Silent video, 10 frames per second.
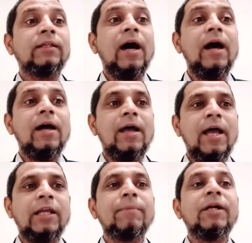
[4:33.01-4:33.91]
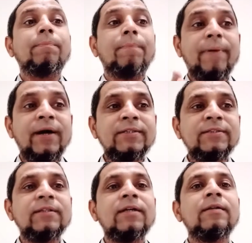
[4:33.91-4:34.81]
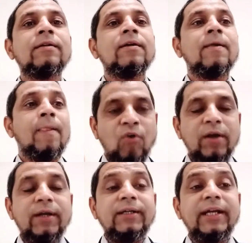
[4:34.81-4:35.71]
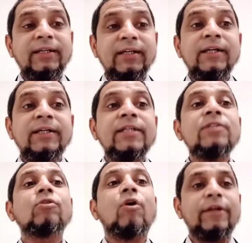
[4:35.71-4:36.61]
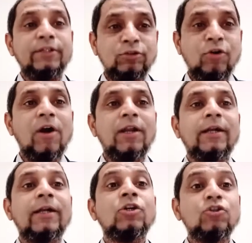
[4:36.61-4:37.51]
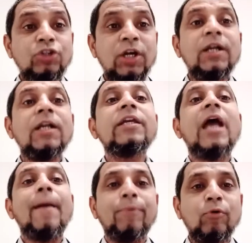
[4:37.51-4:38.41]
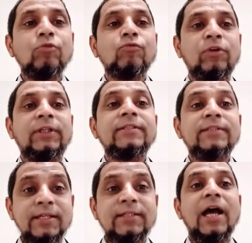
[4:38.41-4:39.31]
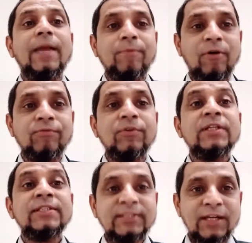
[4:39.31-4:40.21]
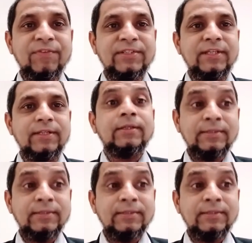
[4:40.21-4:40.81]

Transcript: The eminent person, foreign dignitaries or scholar generally approach for the such type of services.